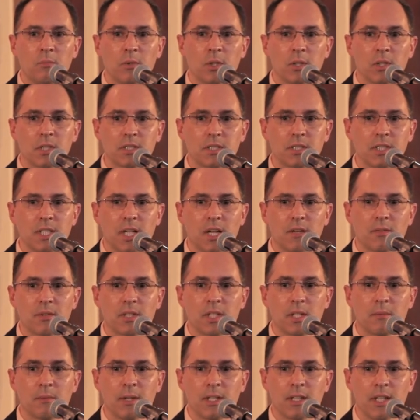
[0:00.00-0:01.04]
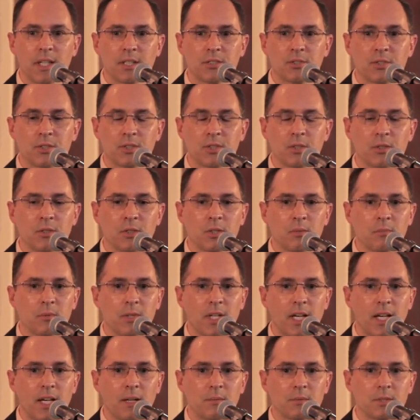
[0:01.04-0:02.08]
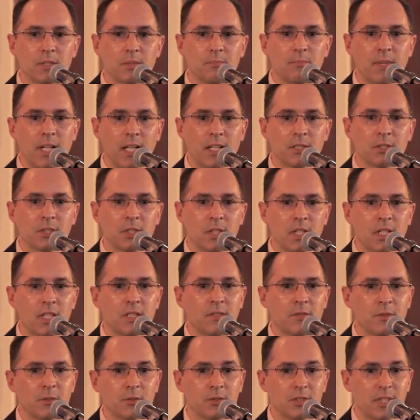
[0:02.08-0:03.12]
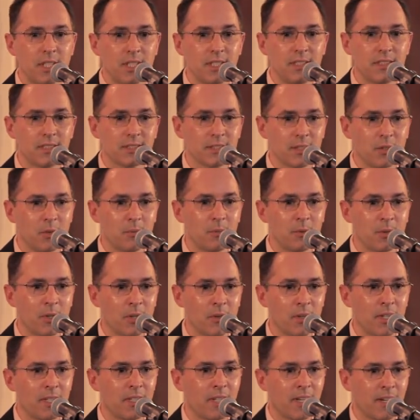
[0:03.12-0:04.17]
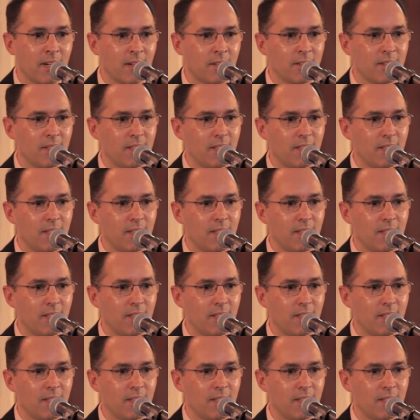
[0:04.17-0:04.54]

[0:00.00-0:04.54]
or listen carefully to my lecture, or perhaps balance on the edge of your seat, as I hope you are right now.